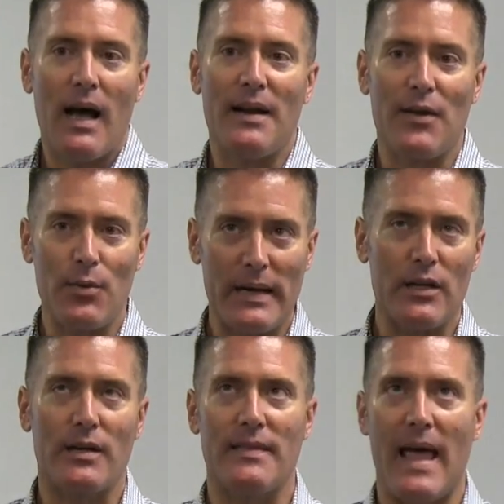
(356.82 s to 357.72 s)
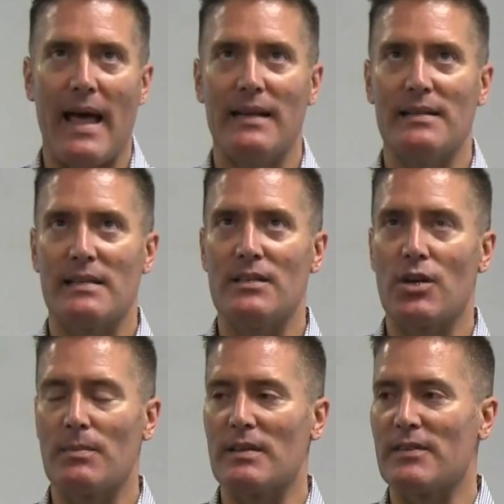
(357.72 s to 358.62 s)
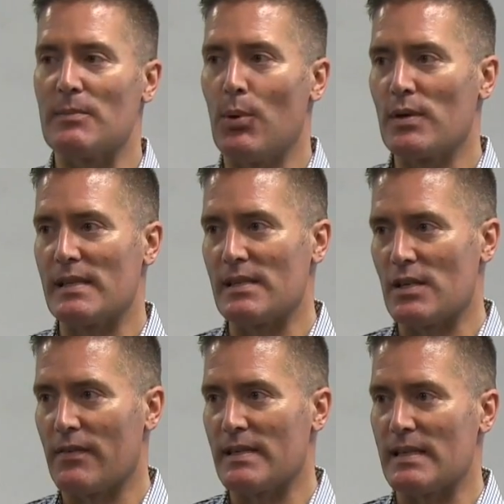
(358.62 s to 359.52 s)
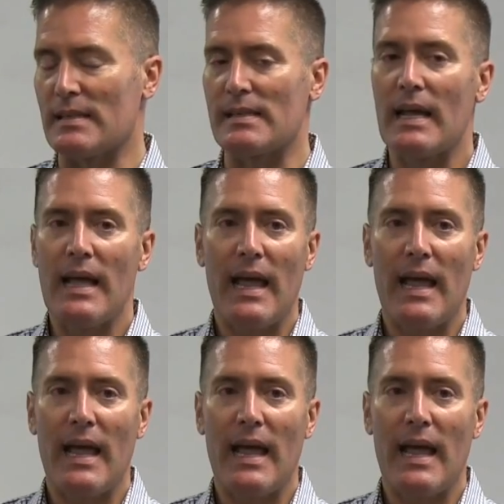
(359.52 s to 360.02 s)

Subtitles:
Another way to look at that is in terms of supports and services.